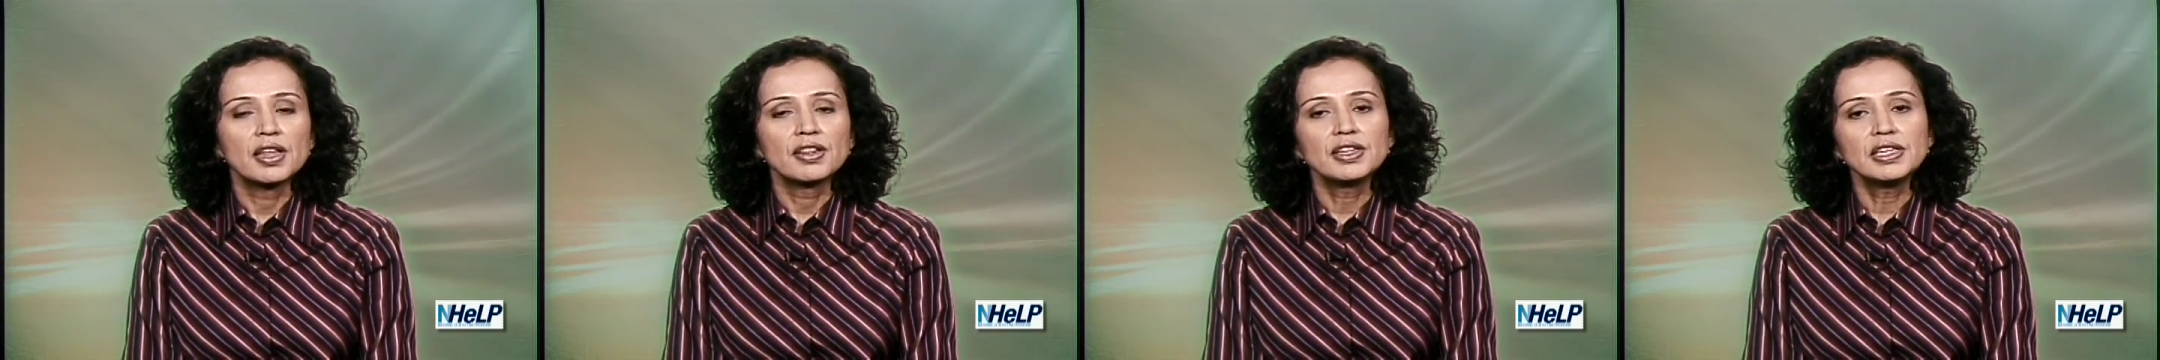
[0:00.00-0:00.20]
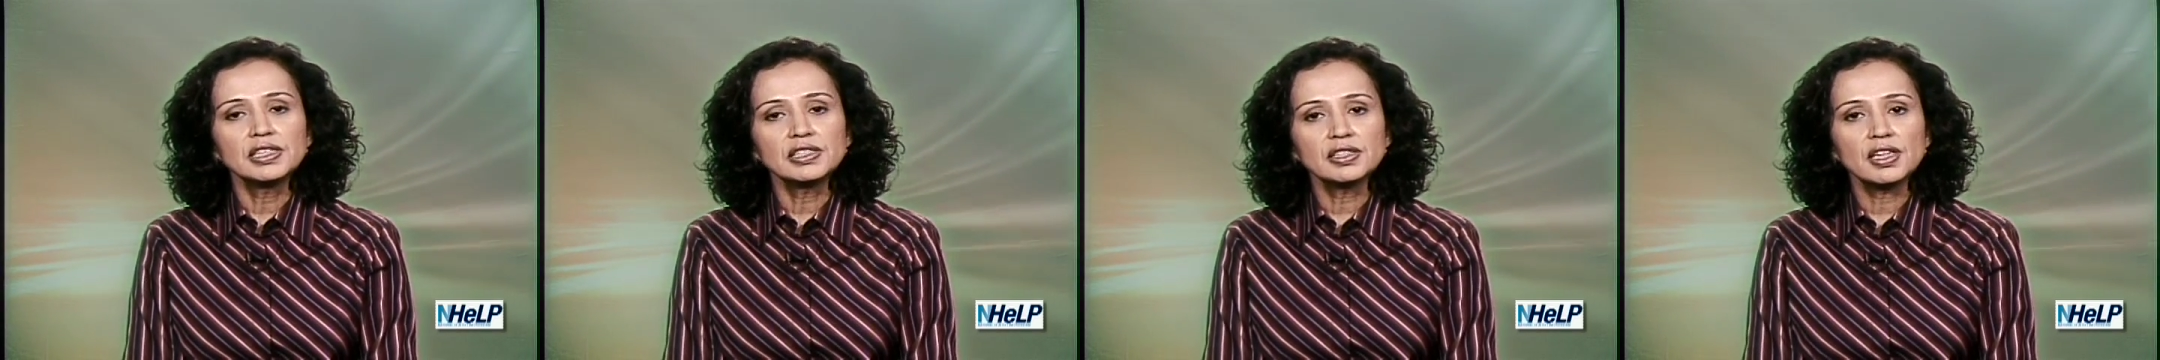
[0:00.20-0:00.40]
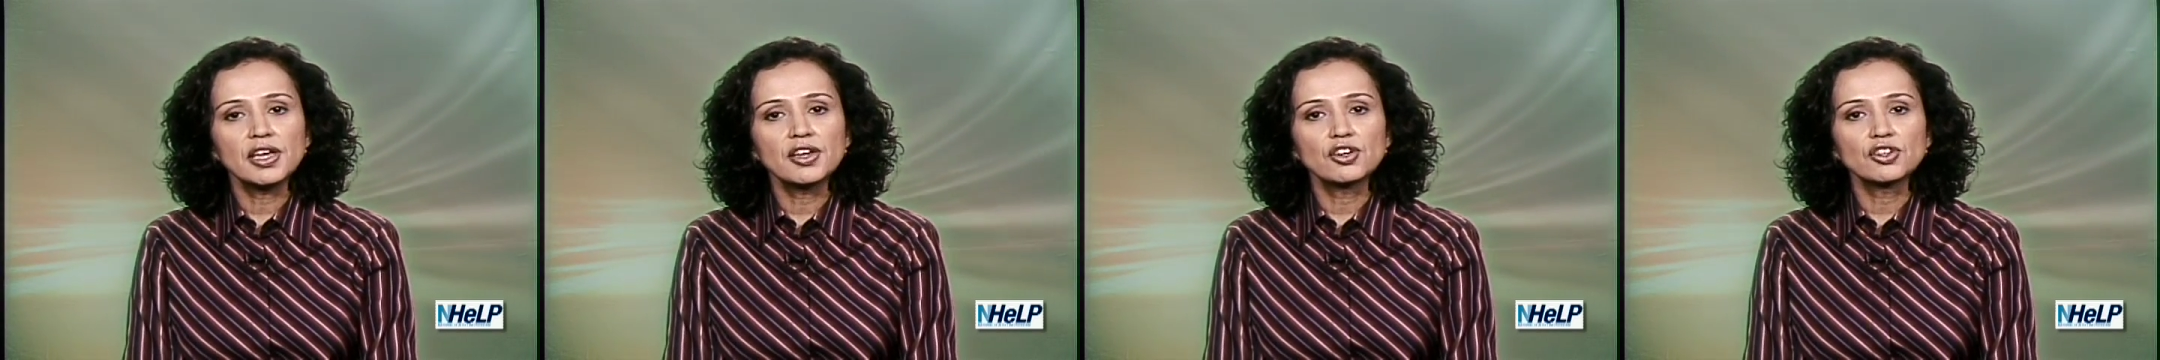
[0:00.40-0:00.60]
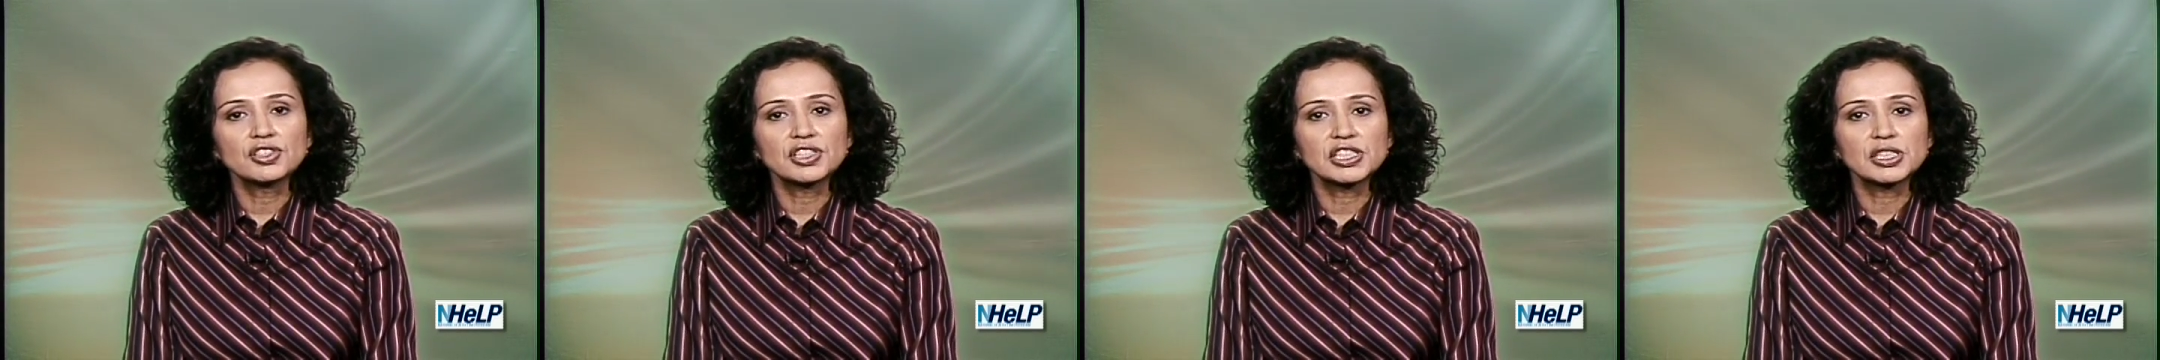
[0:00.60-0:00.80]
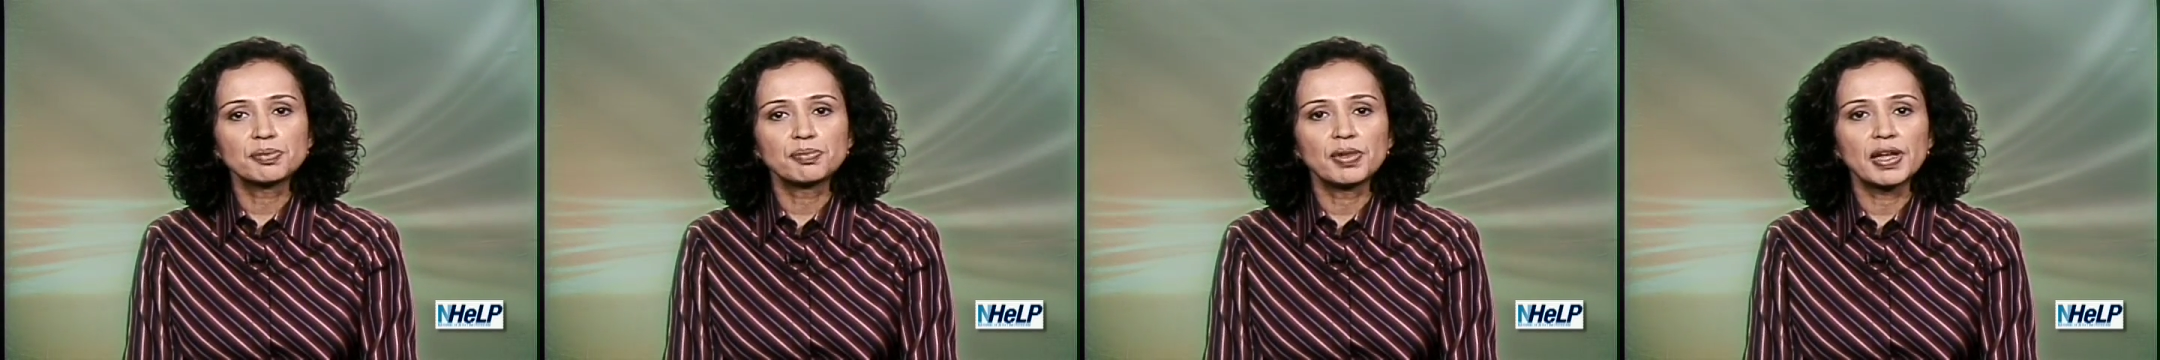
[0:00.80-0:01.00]
These letters
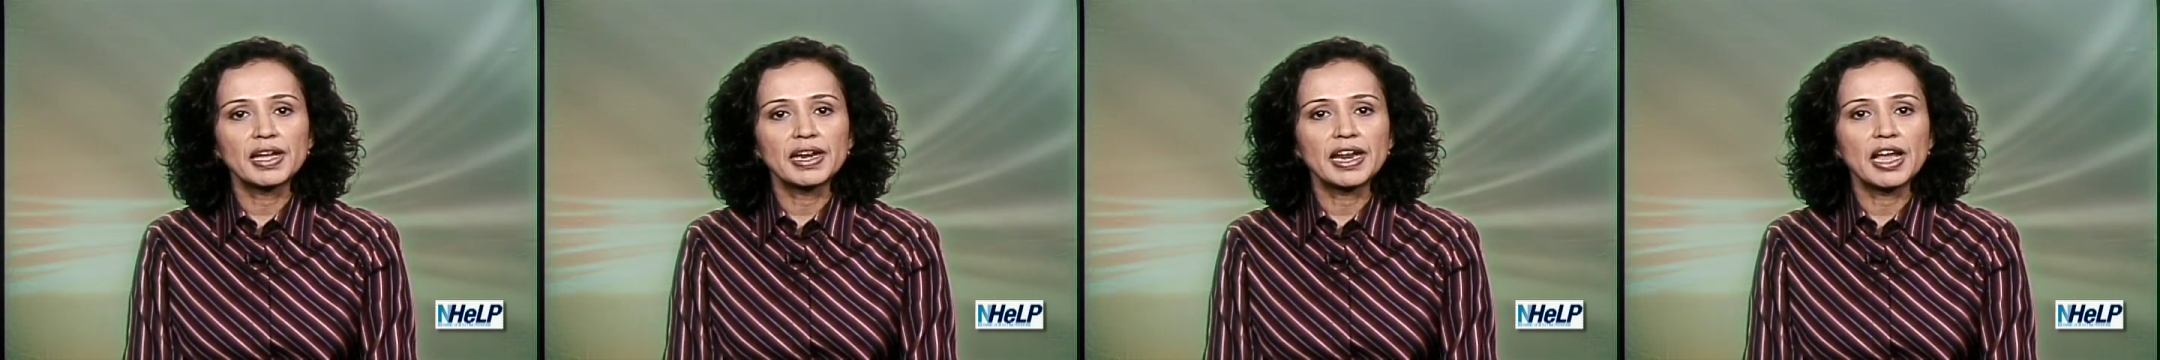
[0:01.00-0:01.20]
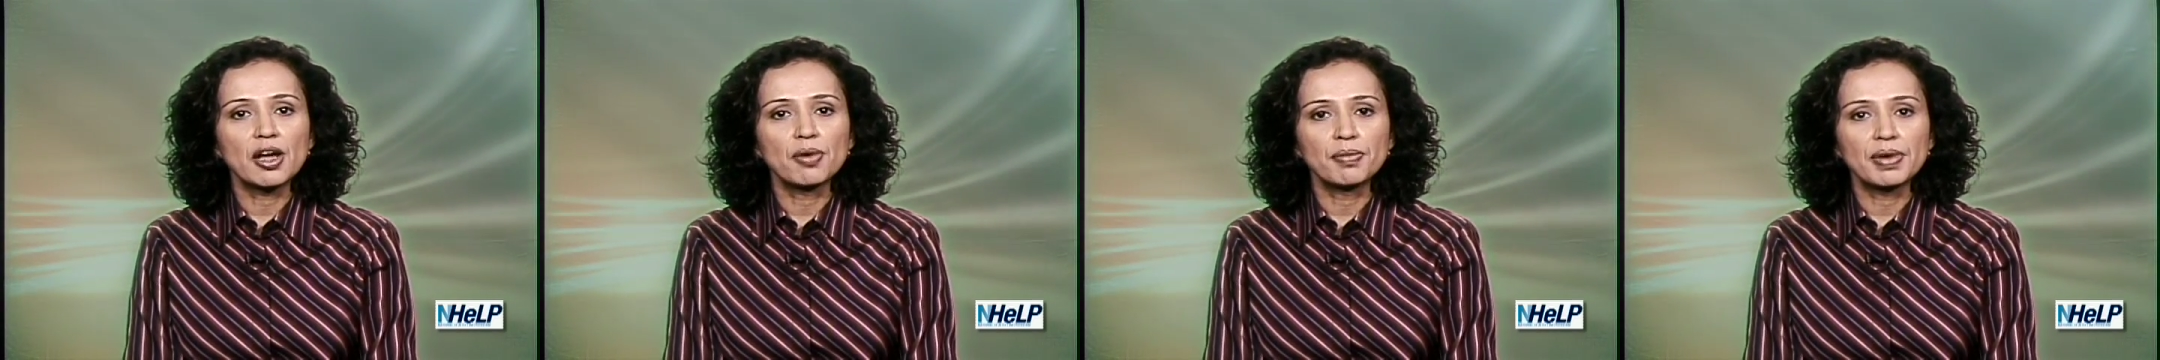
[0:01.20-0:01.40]
explain how